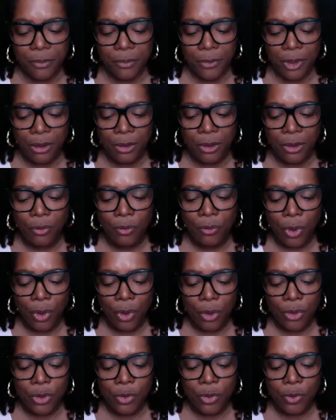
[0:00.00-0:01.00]
the
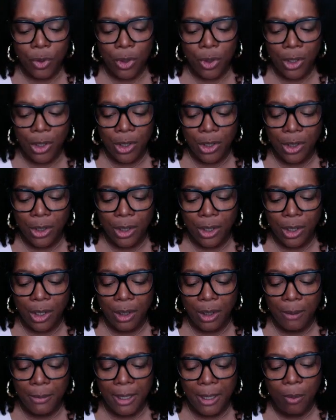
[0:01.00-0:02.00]
roles were,
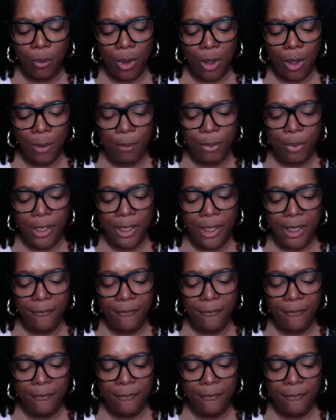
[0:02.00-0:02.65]
at one point,